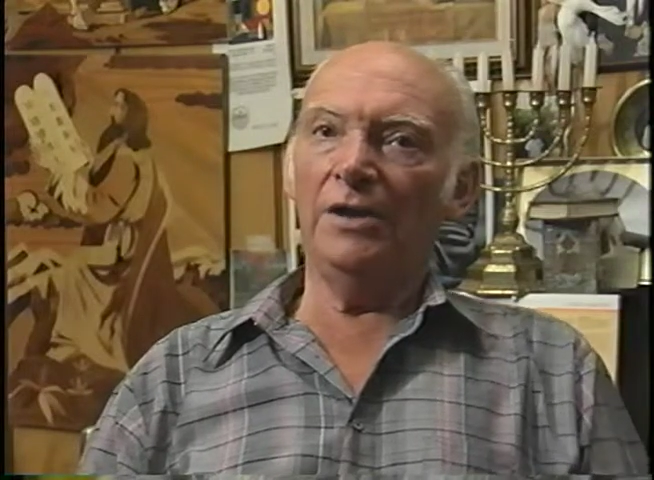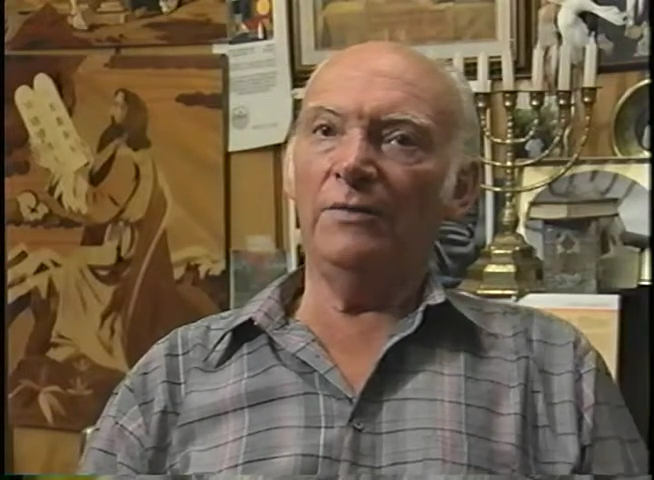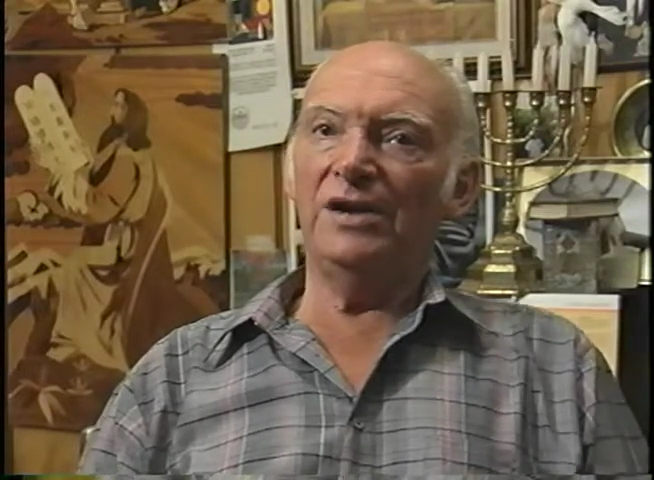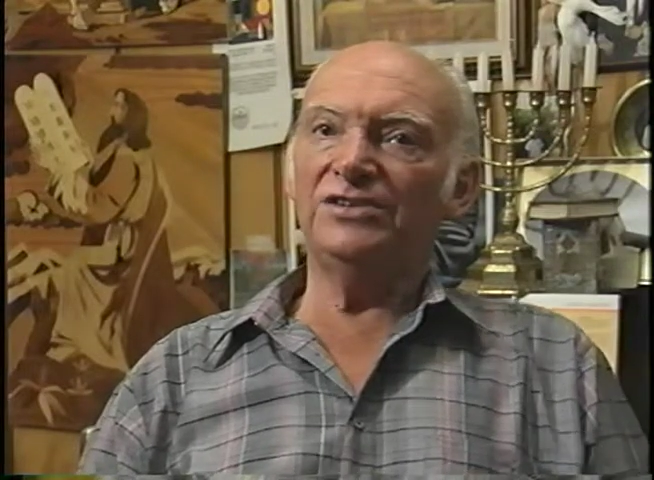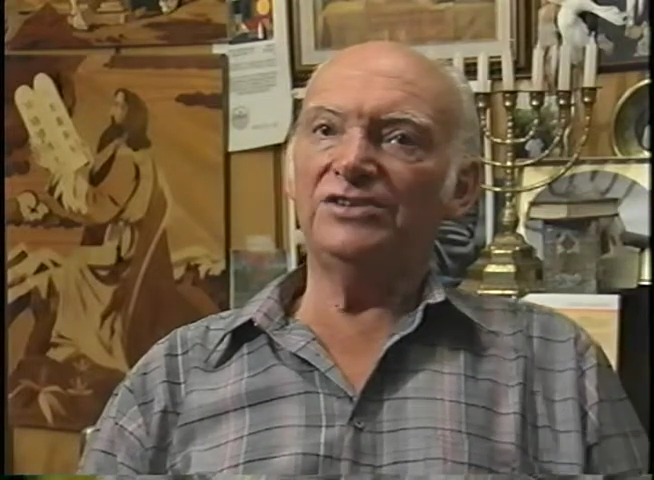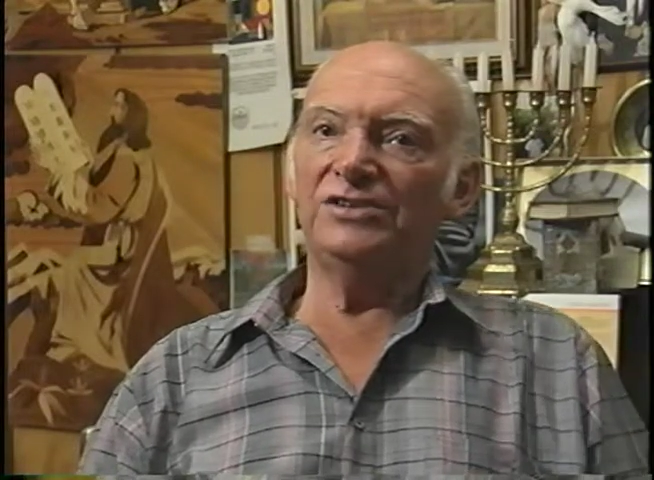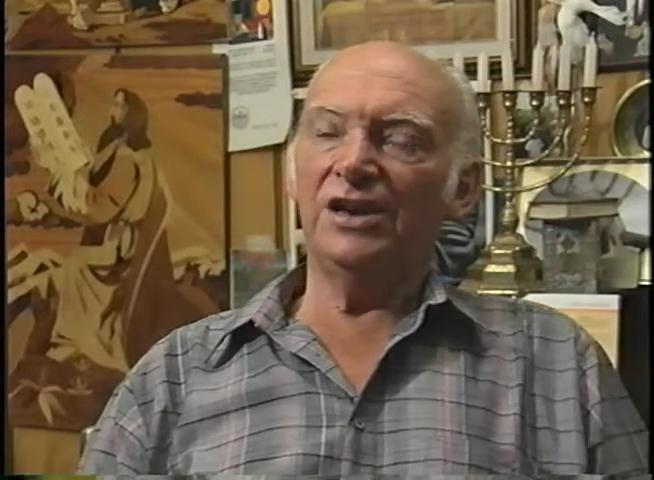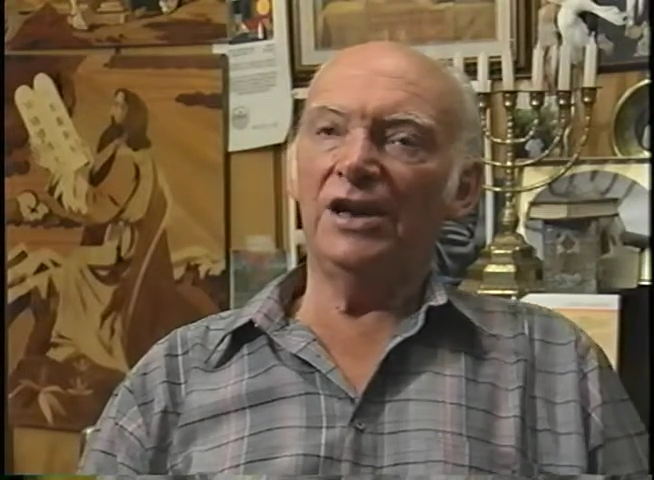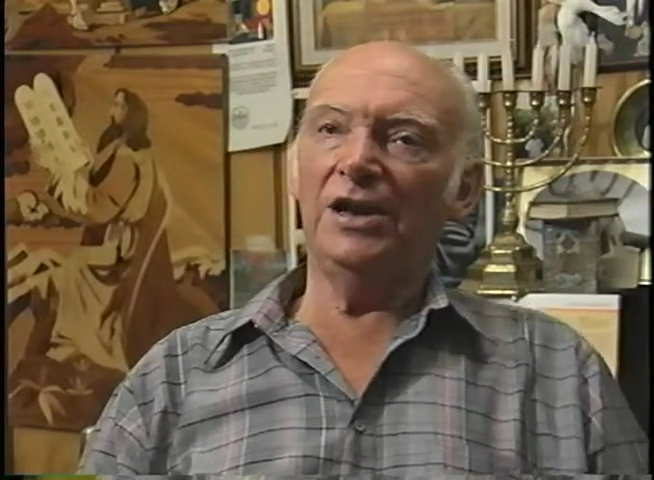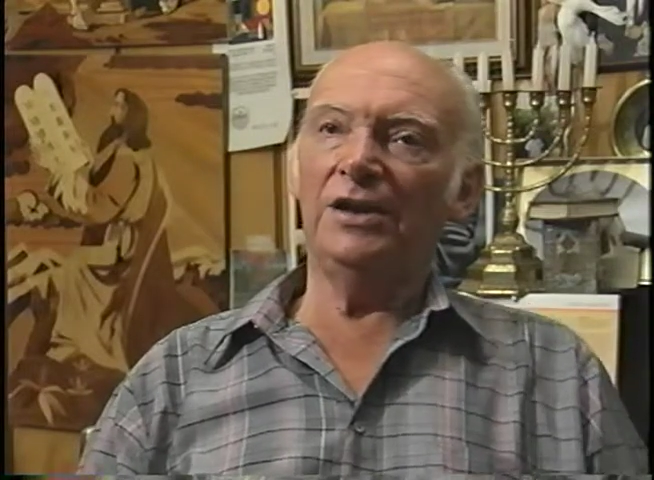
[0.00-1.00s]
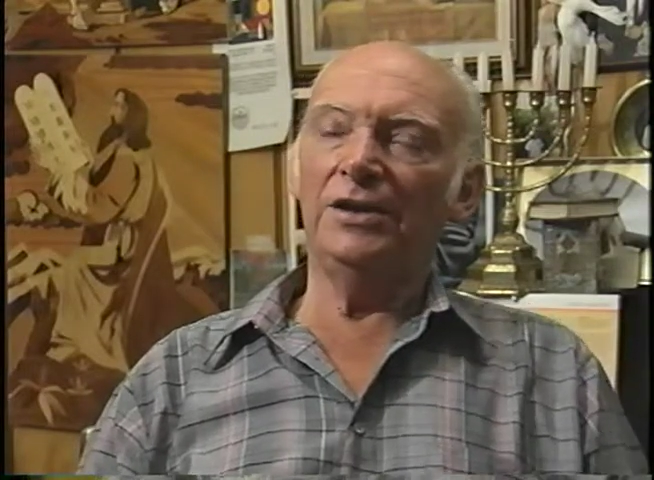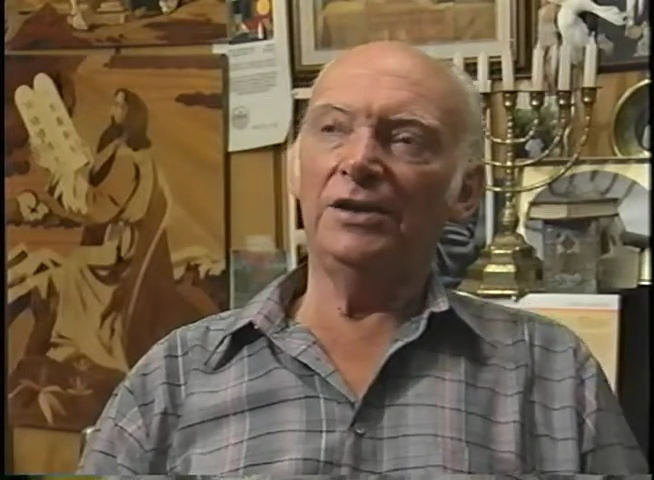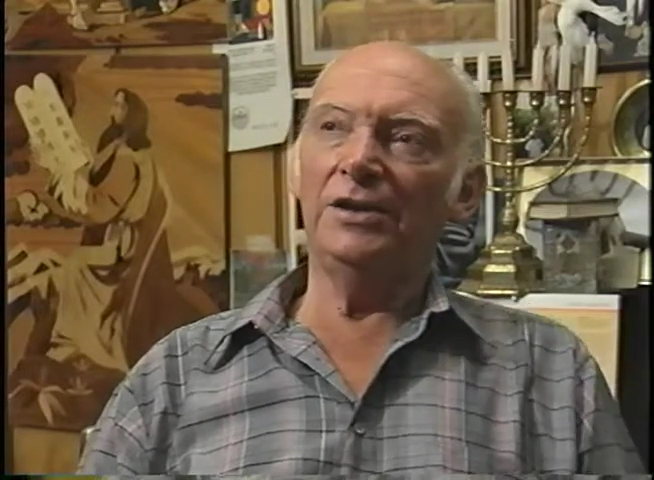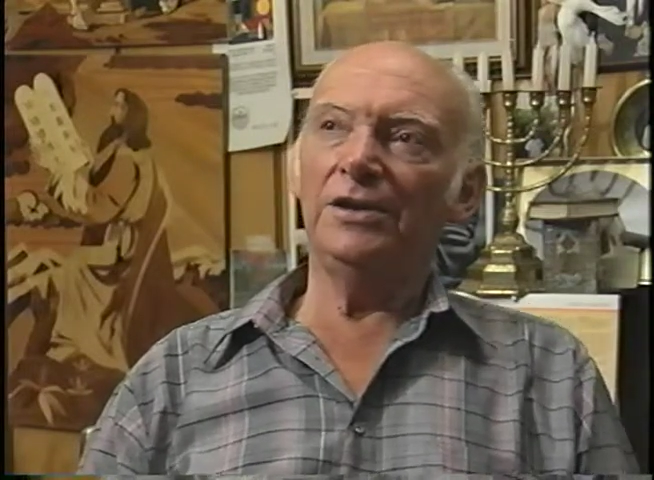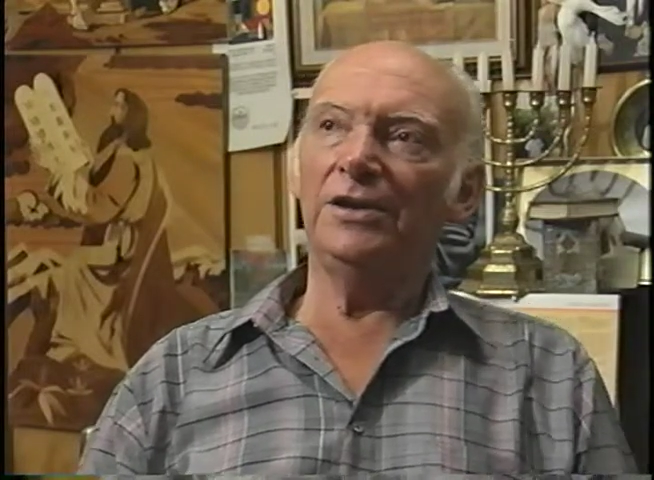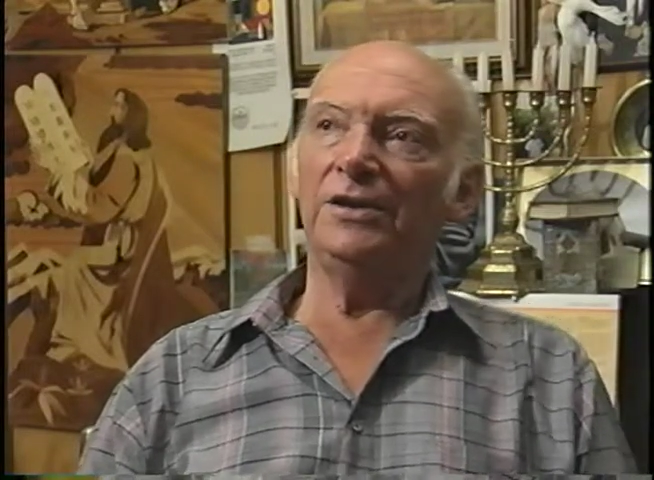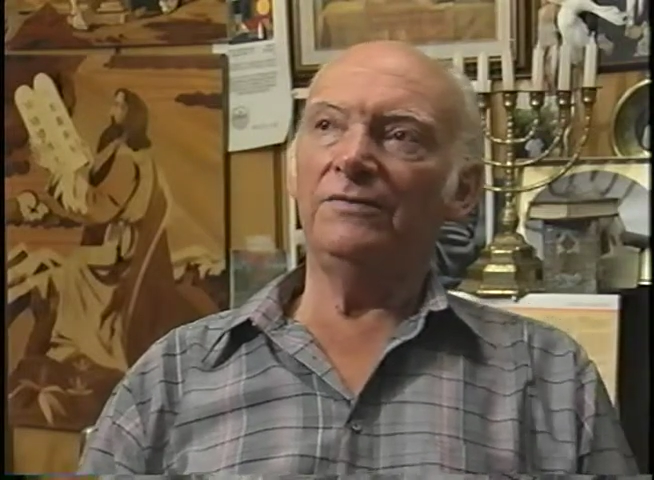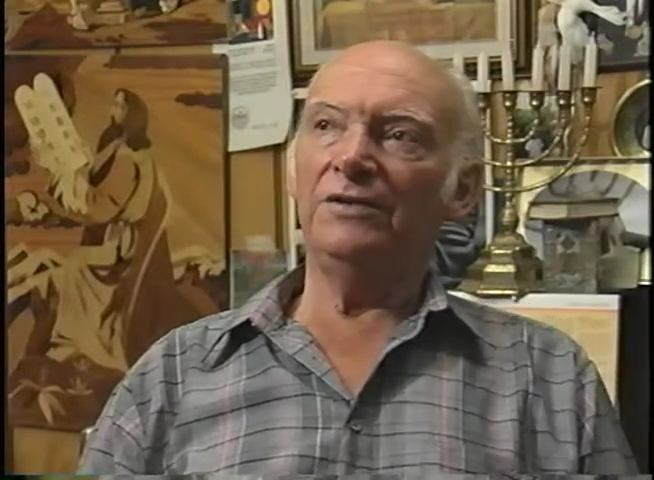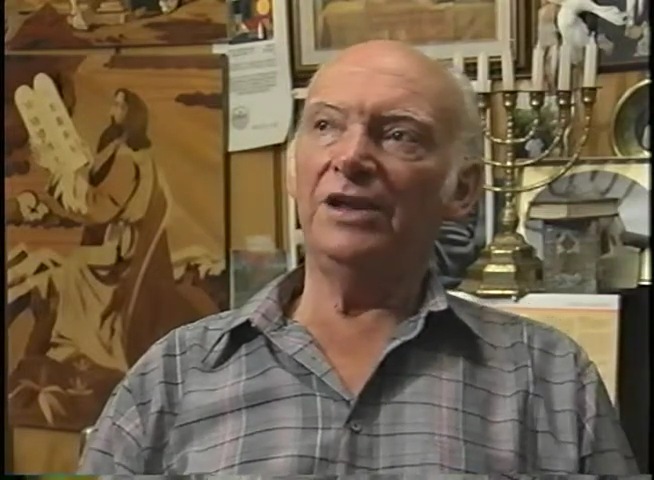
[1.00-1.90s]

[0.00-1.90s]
was when